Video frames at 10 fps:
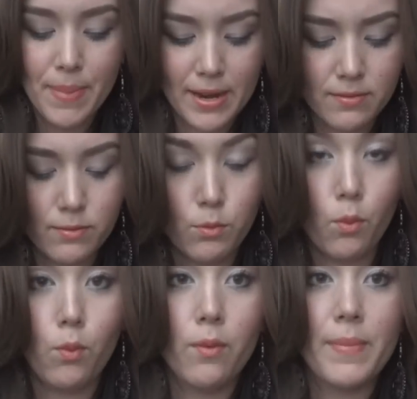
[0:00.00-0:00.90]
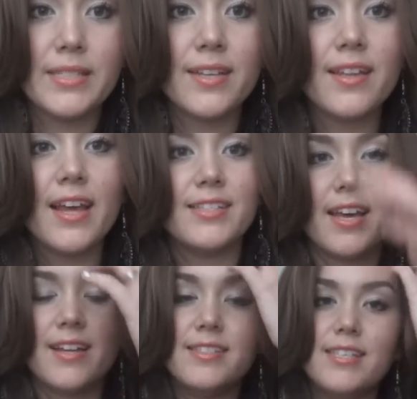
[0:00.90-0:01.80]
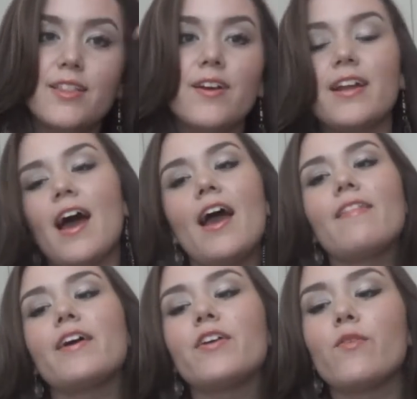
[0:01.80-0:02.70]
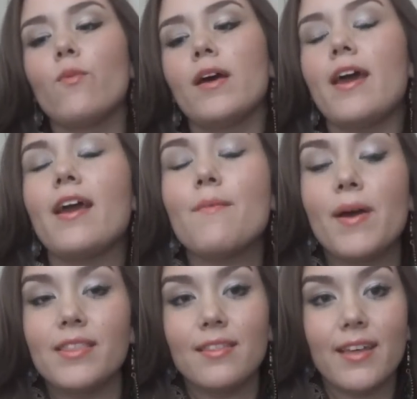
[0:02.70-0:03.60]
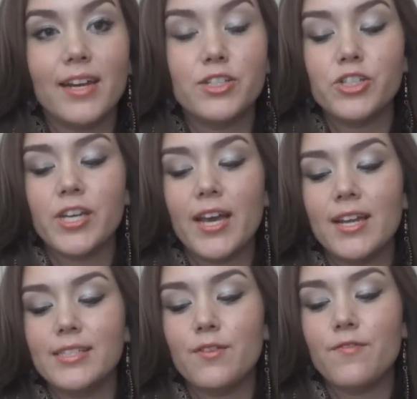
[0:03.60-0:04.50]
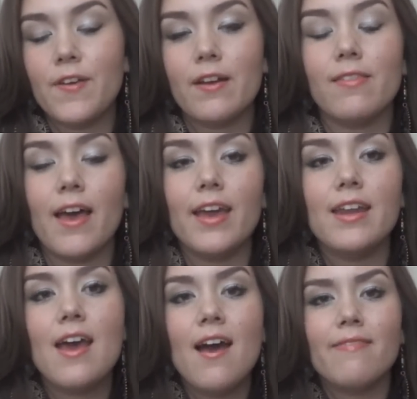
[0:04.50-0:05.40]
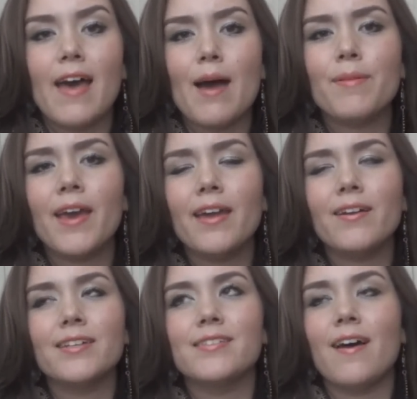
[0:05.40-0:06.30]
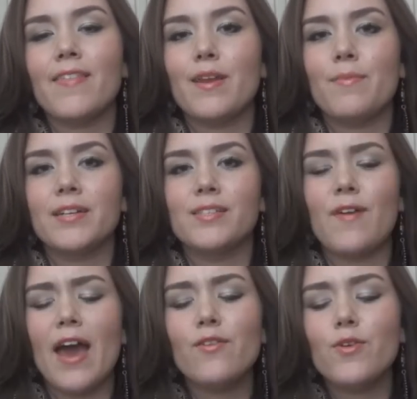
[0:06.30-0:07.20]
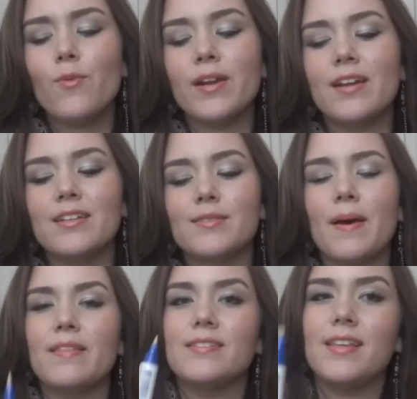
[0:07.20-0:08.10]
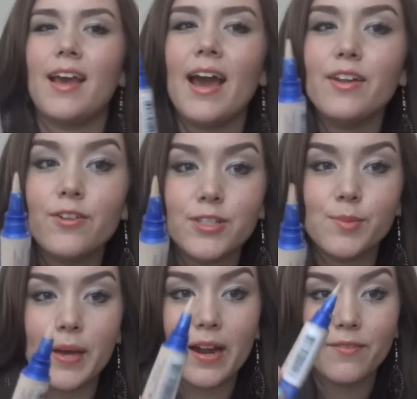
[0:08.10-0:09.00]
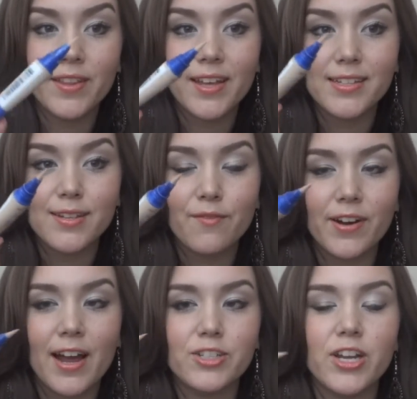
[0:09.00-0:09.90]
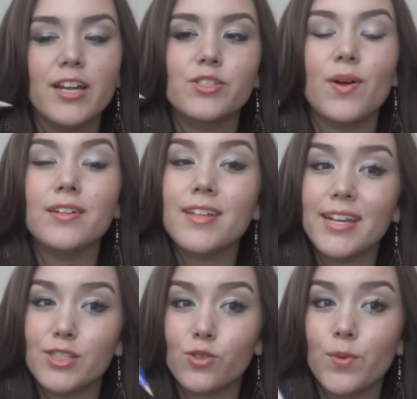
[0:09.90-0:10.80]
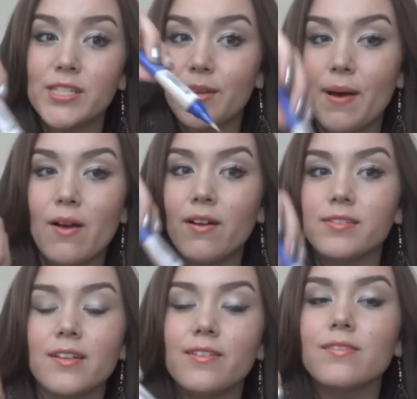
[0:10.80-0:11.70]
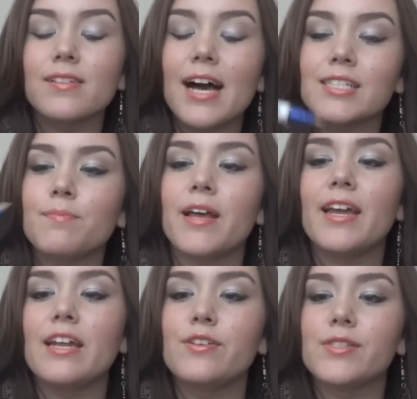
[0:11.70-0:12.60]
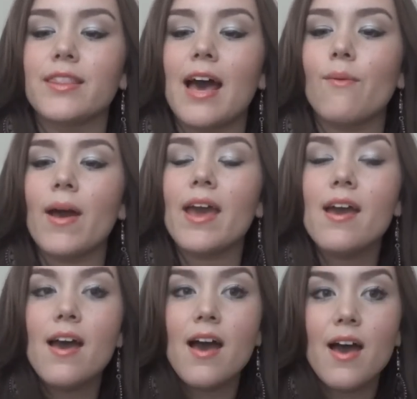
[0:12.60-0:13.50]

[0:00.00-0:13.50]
But Basically, it's a concealer and highlighter in one. I got mine the lightest shade. It's in Fair Light. The applicator is not that impressive. I don't know what it is about these. They kind of gross me out. I feel like it's not very hygienic. So I'll like squeeze them out onto a little glass plate and use it that way.